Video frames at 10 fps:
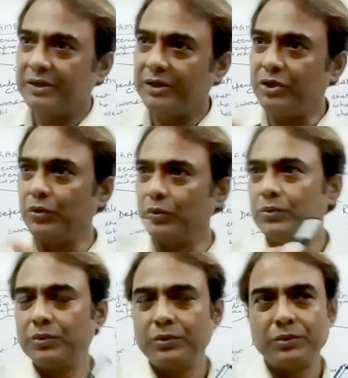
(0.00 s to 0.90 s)

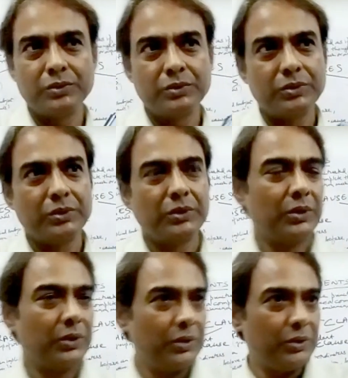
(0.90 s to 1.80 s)
you.
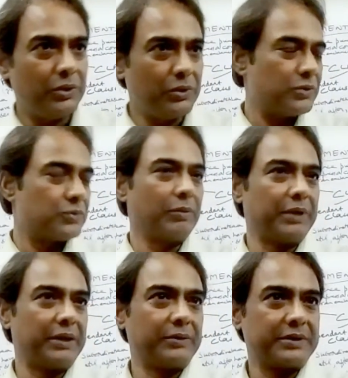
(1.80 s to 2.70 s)
You swim
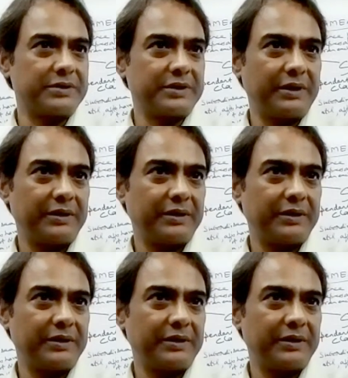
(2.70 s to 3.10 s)
into the sea.